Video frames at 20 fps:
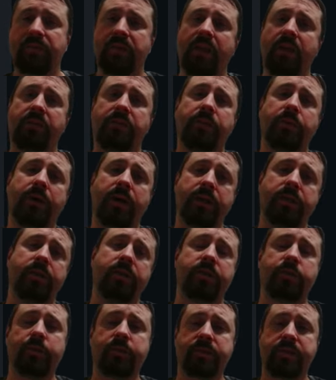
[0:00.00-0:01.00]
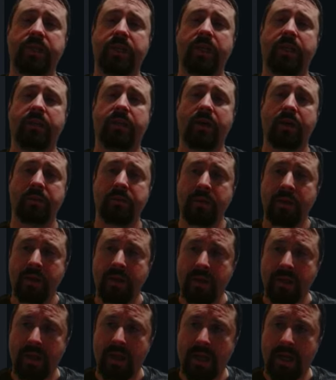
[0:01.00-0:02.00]
If you are new to Obsidian though,
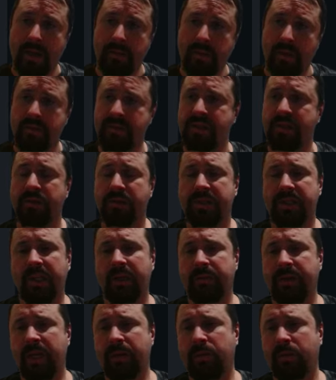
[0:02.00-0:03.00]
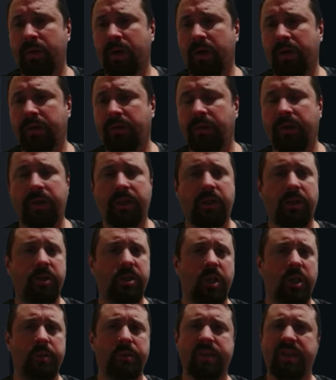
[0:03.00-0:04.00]
I'm still seeing people go through to
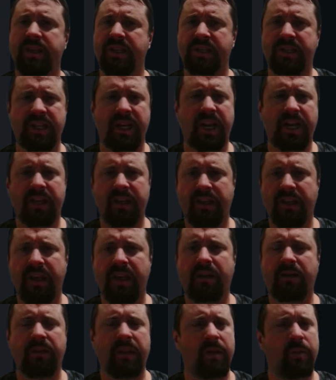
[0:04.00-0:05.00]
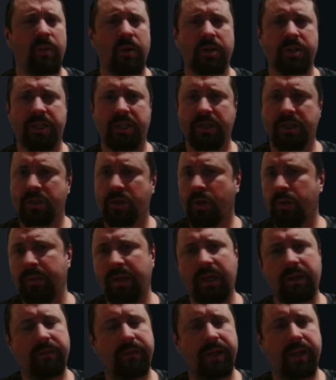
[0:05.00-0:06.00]
YouTube and they're starting there and they're watching too
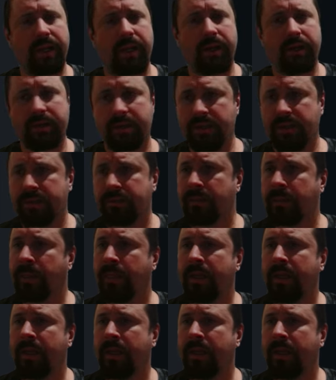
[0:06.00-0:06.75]
many videos.